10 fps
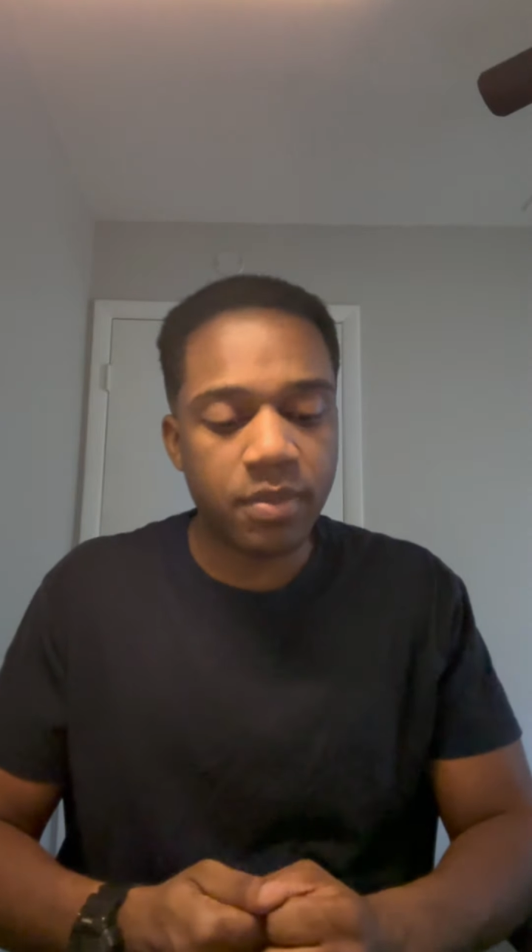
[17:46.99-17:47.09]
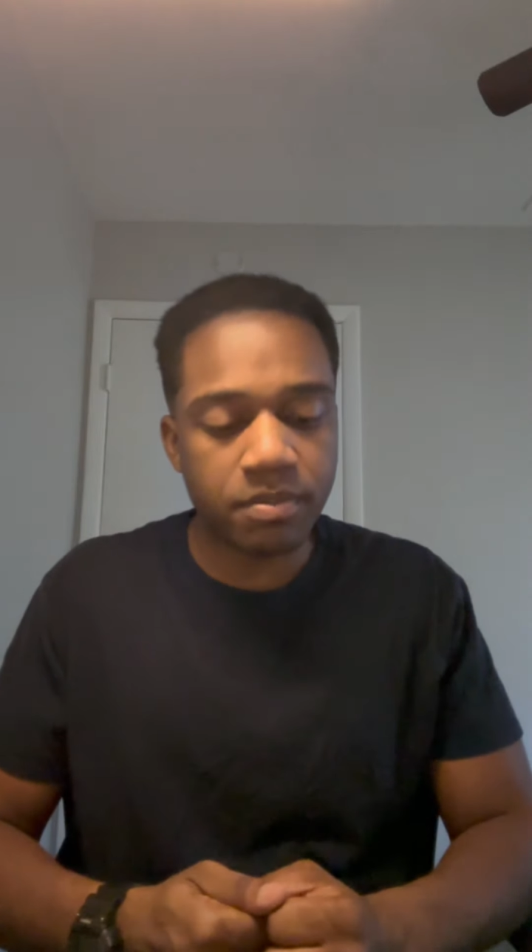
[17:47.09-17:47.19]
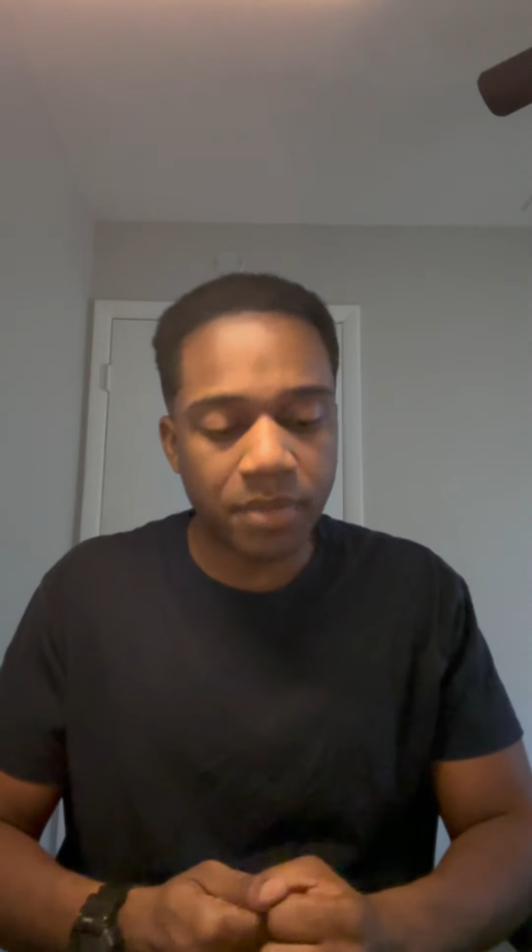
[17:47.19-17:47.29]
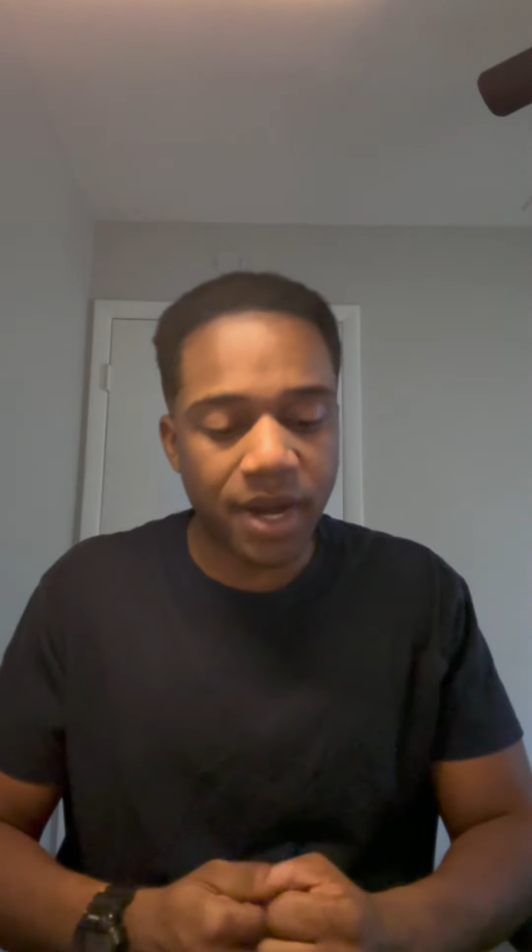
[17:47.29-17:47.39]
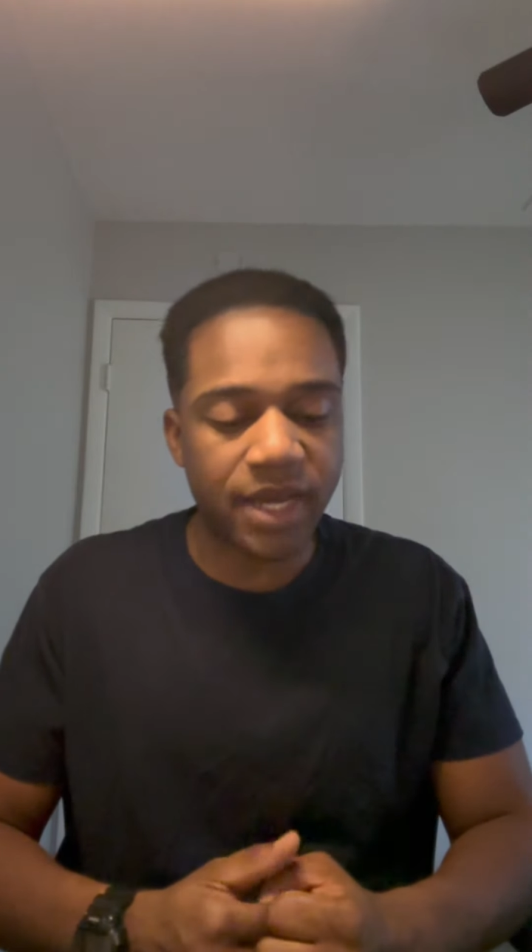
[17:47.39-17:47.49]

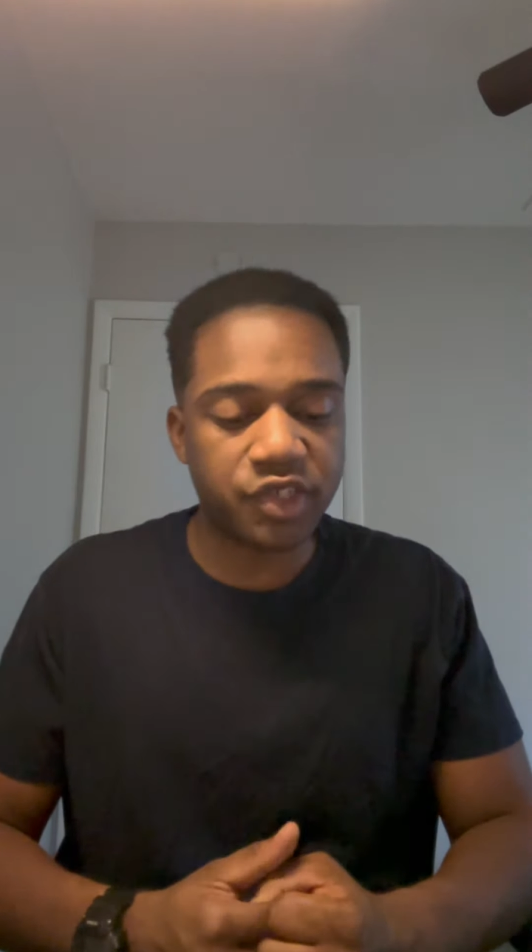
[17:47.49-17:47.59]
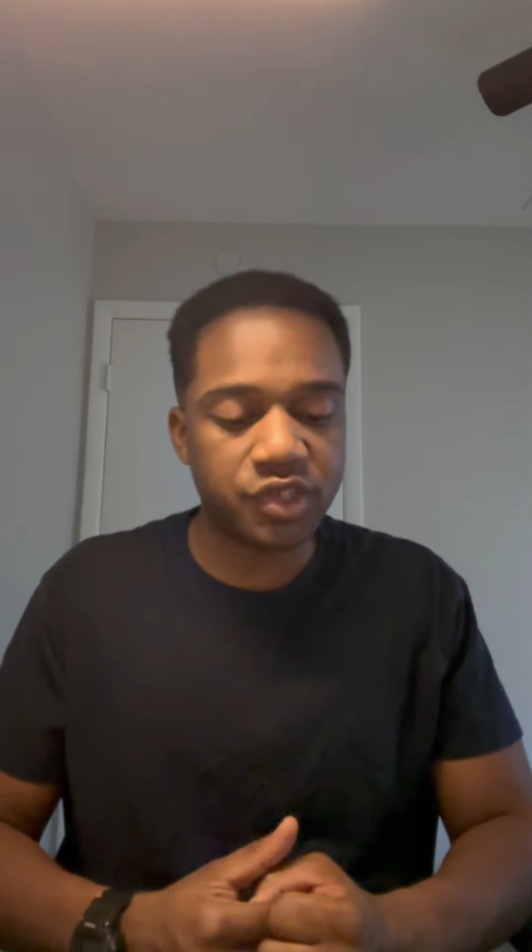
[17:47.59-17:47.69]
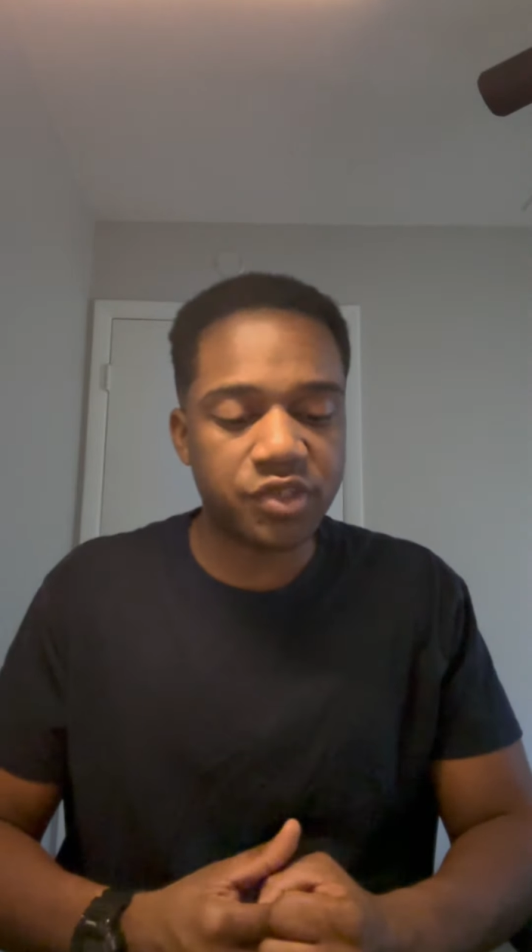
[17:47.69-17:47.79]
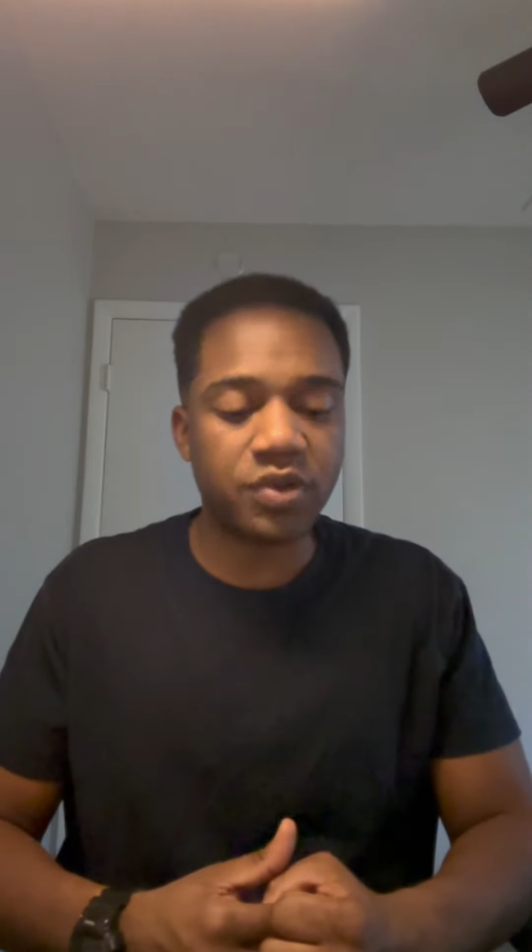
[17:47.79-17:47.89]
much.